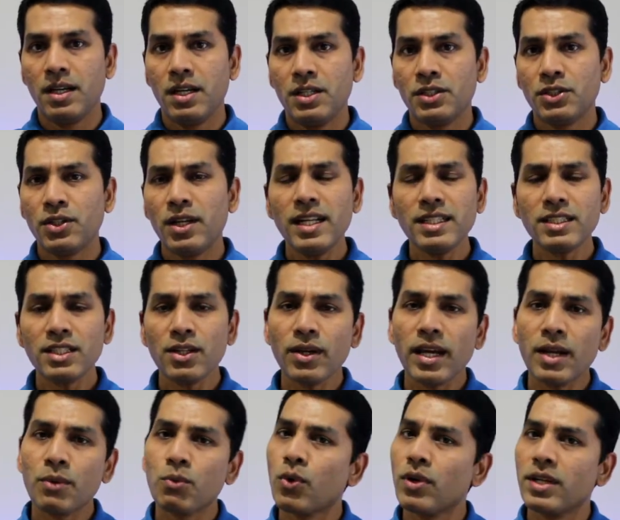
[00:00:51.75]
So let's look
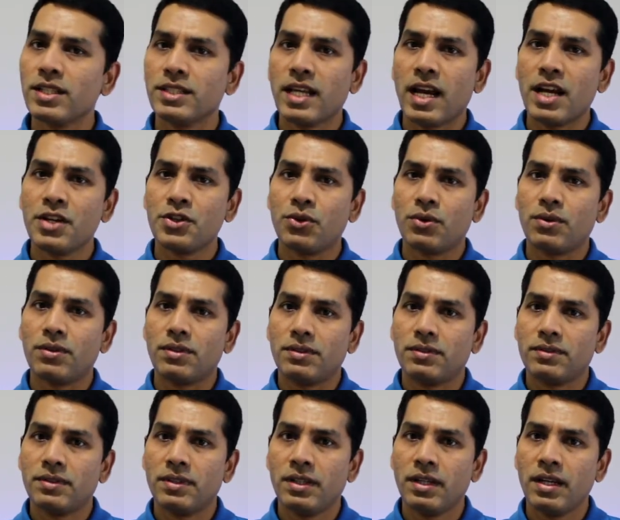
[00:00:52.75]
at what is Azure.
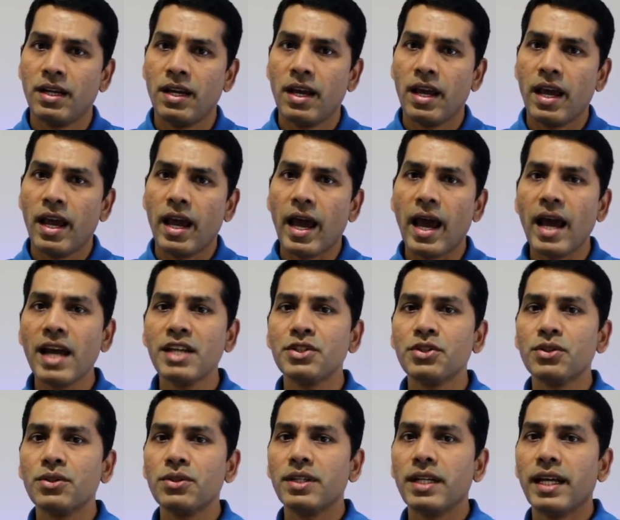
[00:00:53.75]

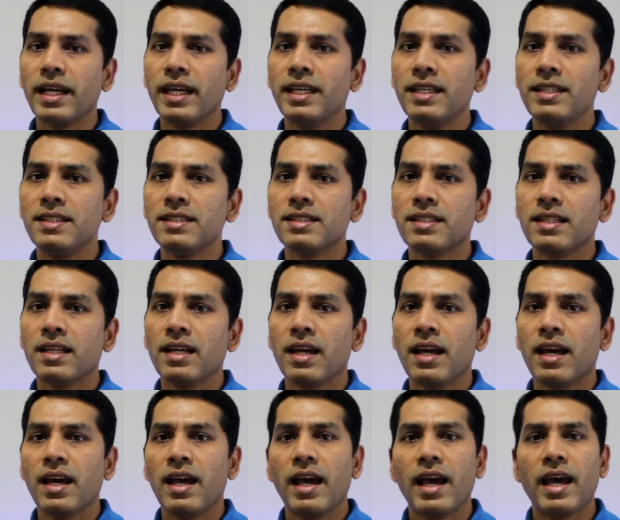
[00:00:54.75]
Azure is
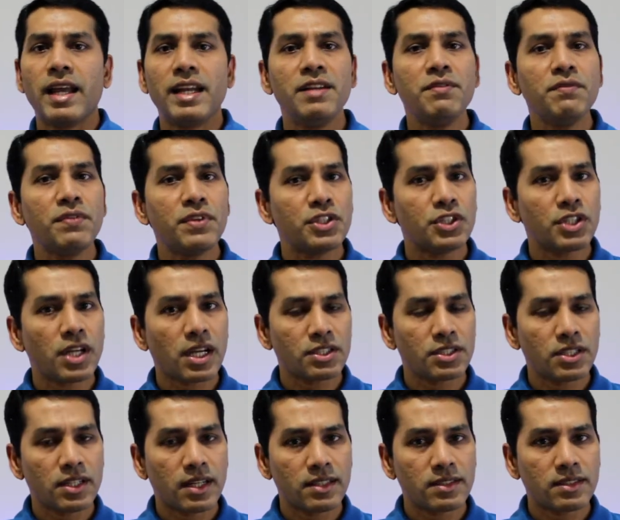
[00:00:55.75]
an
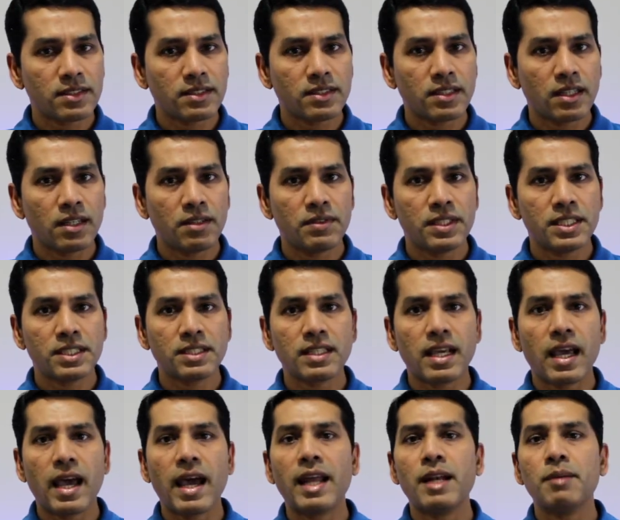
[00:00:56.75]
infrastructure as a service
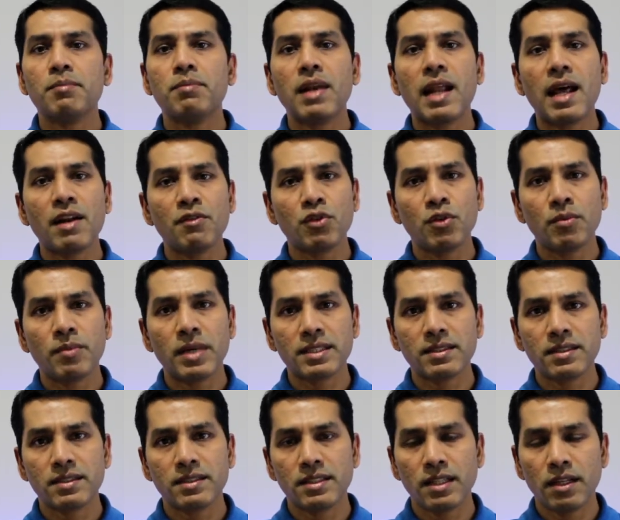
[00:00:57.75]
and platform
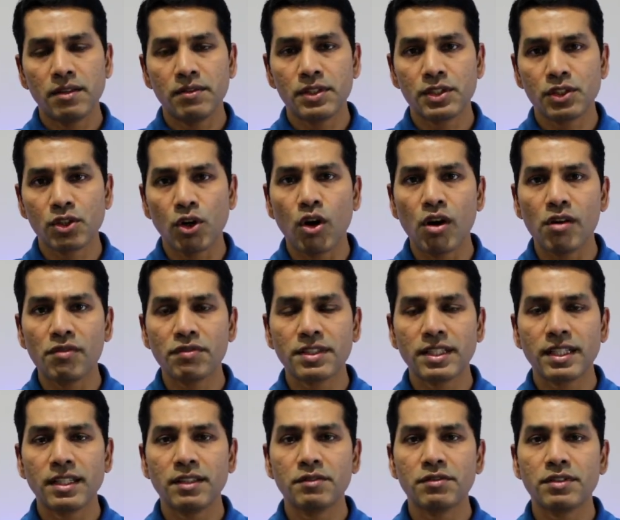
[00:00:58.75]
as a service offering